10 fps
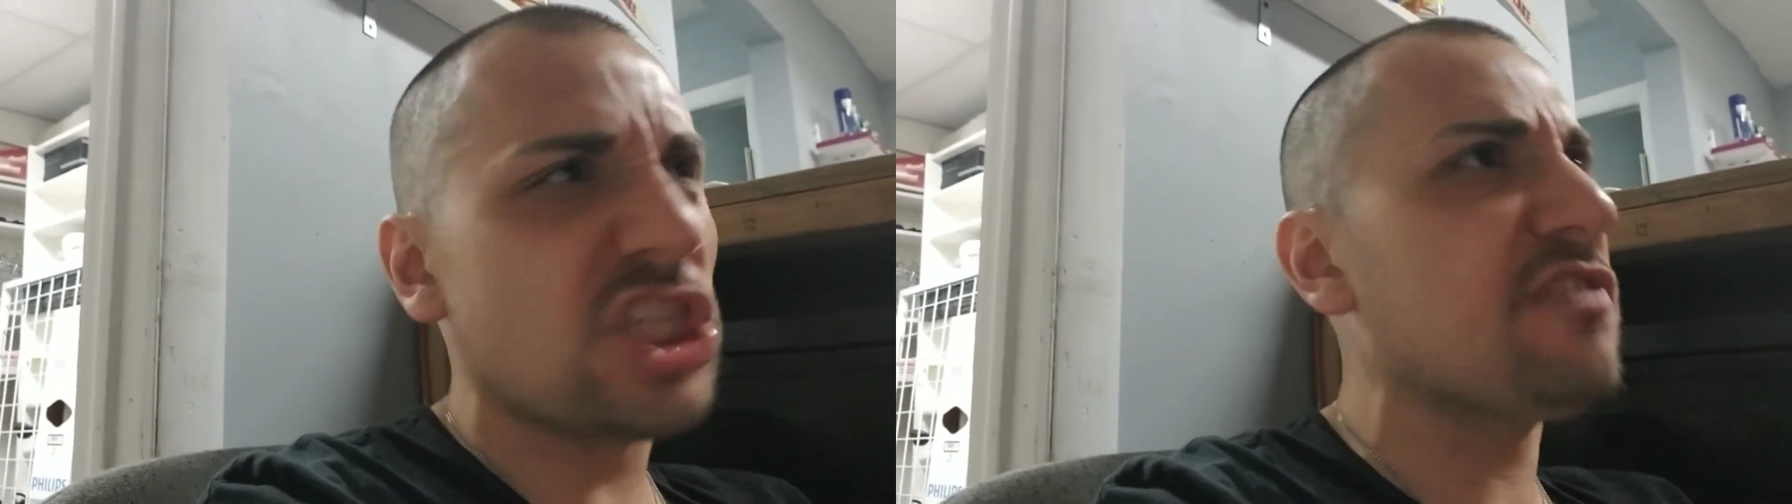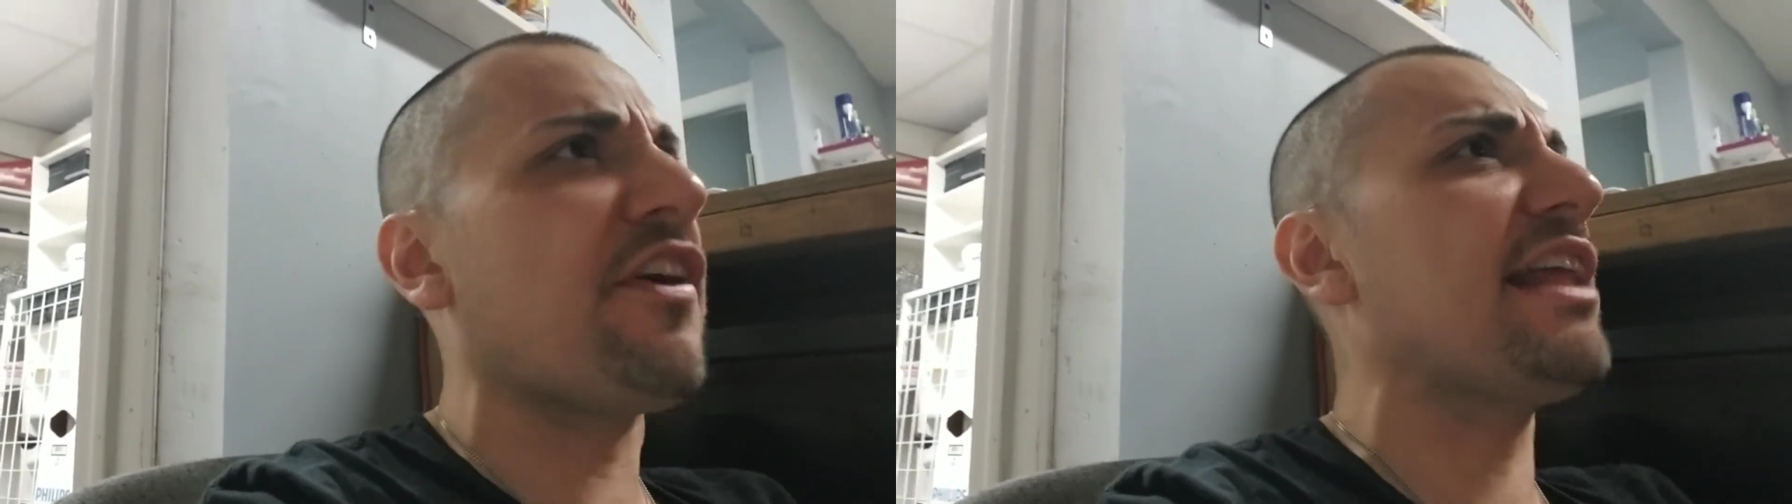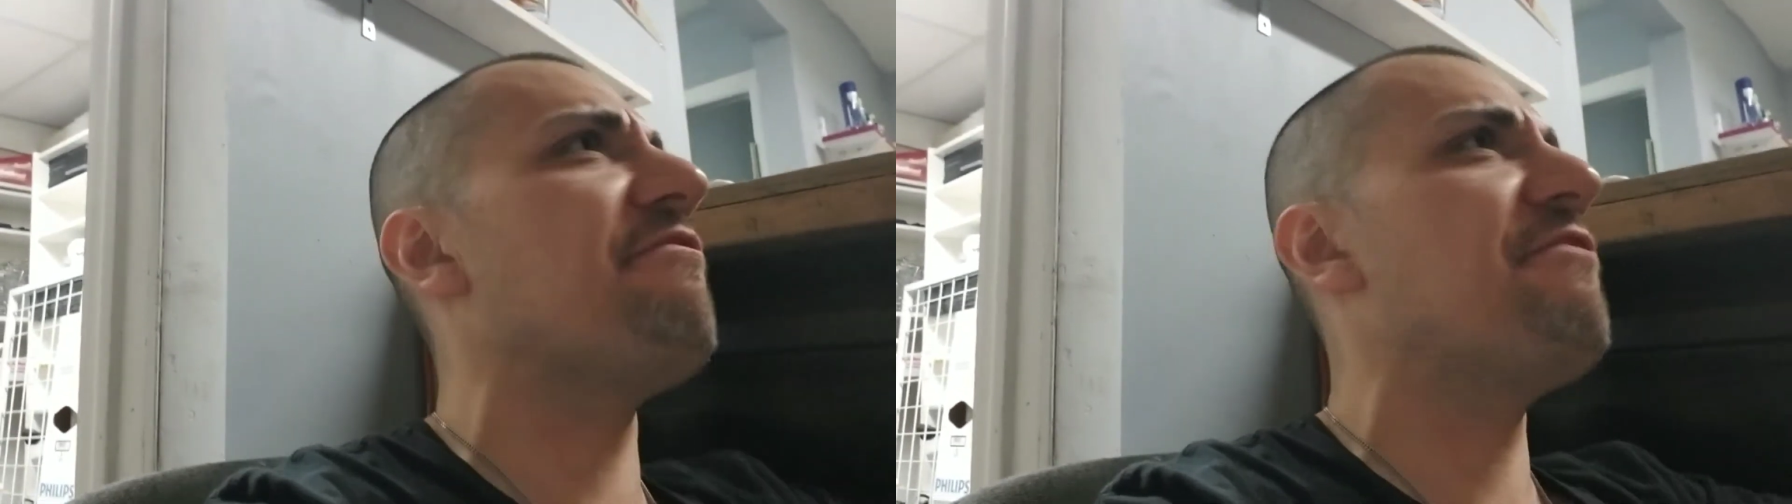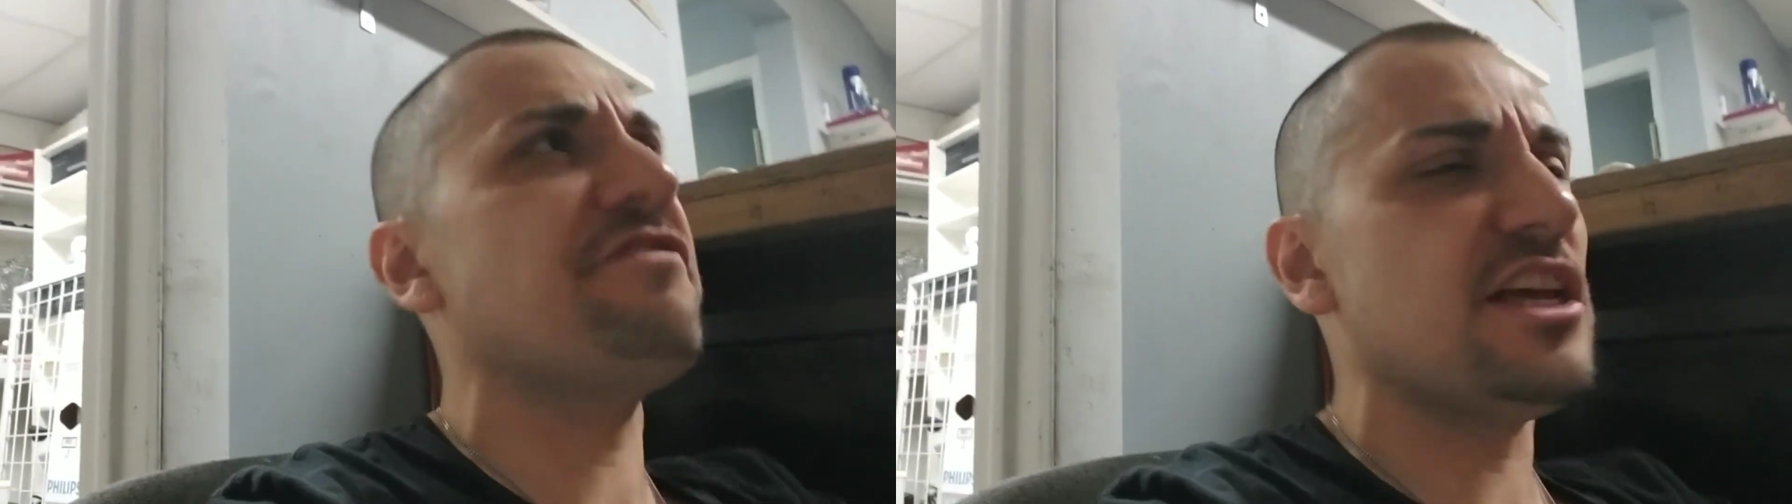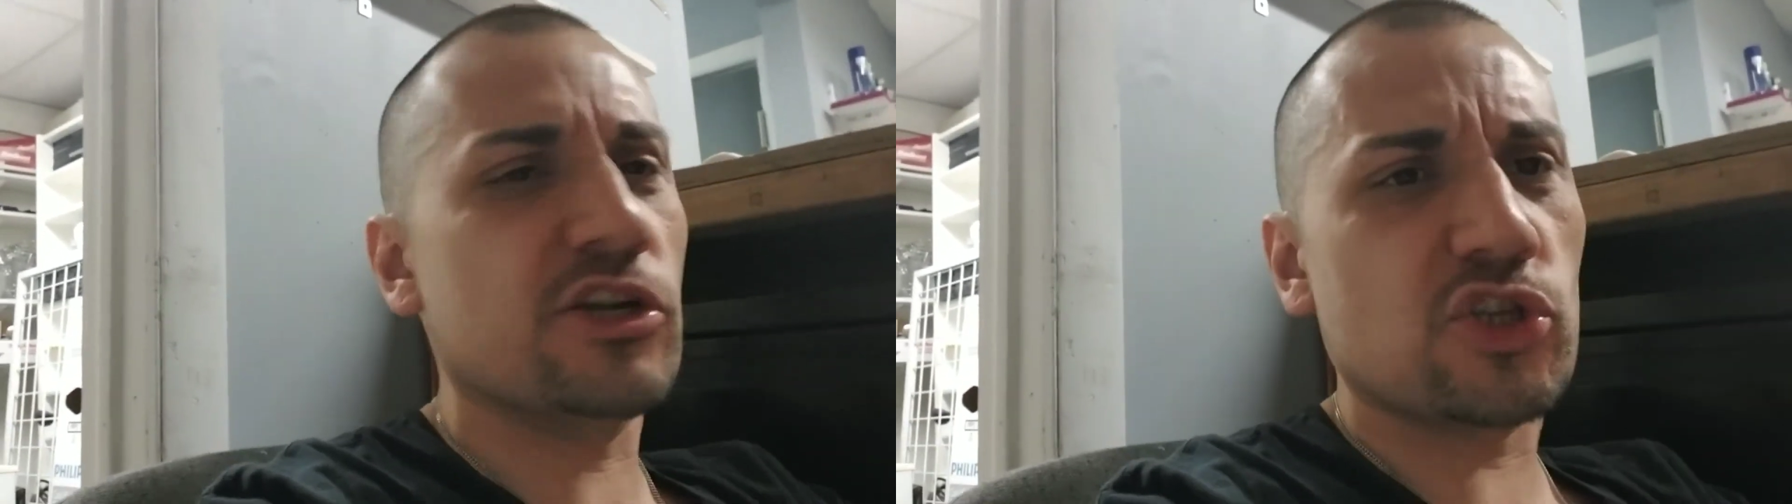She's fucking
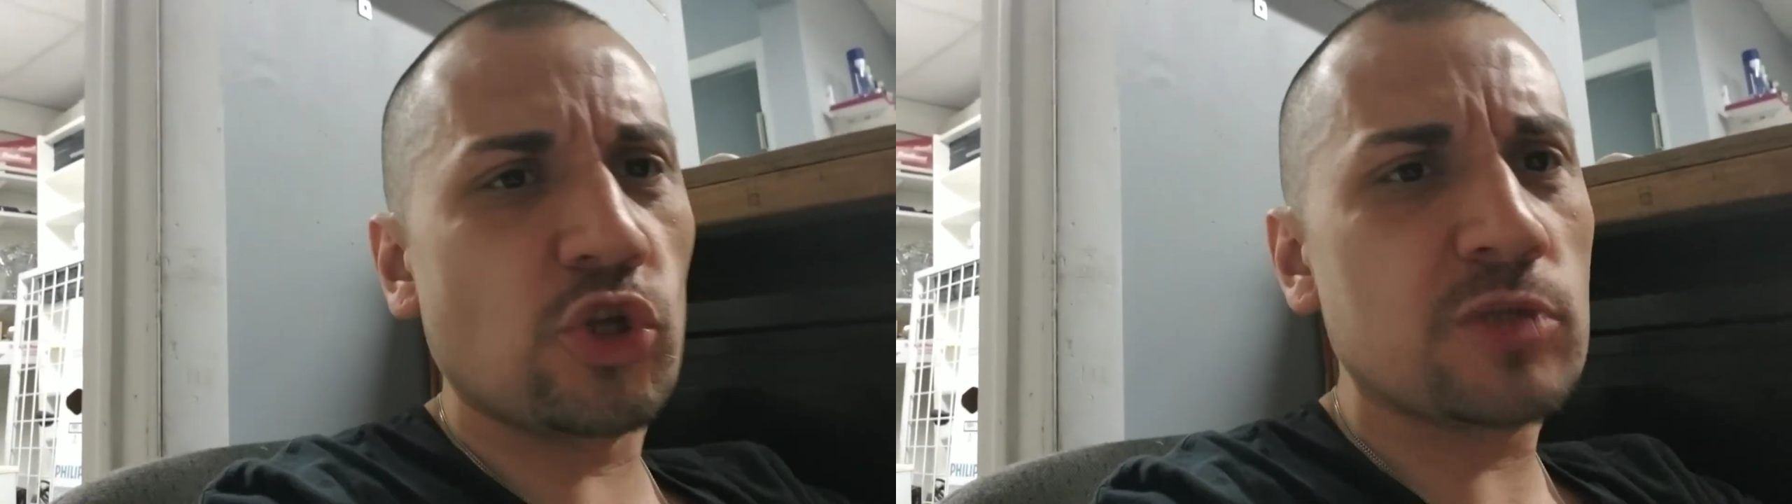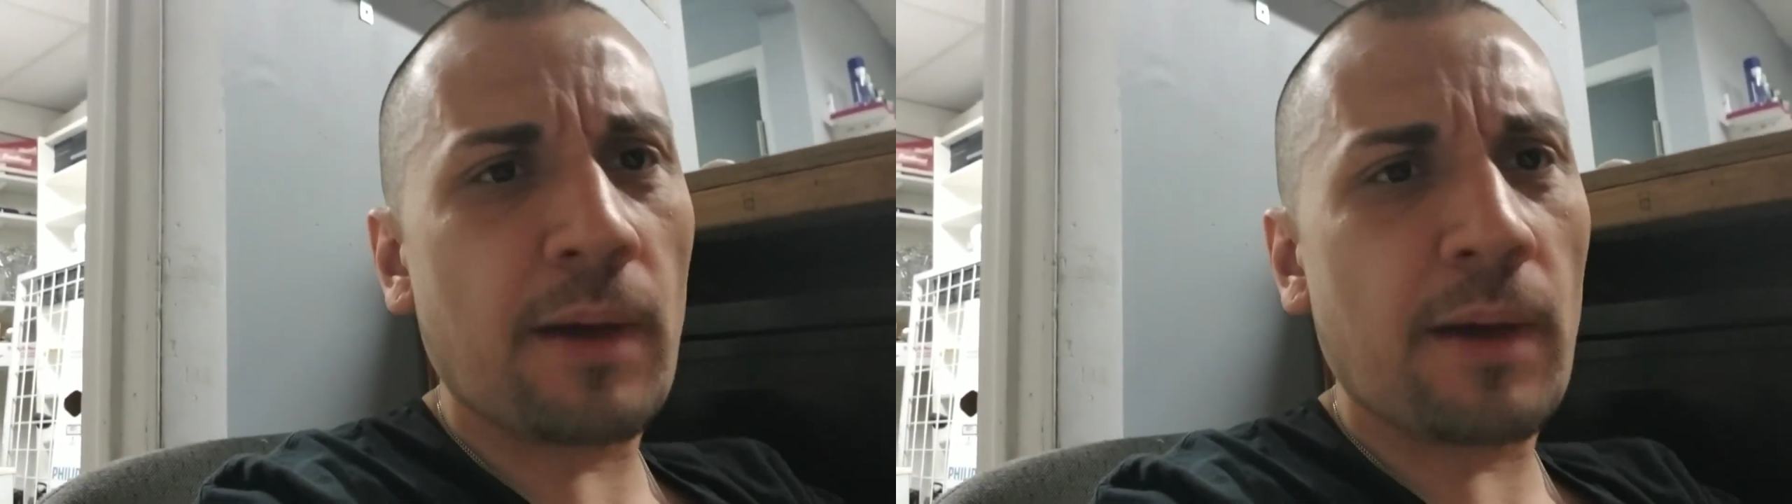50 years old.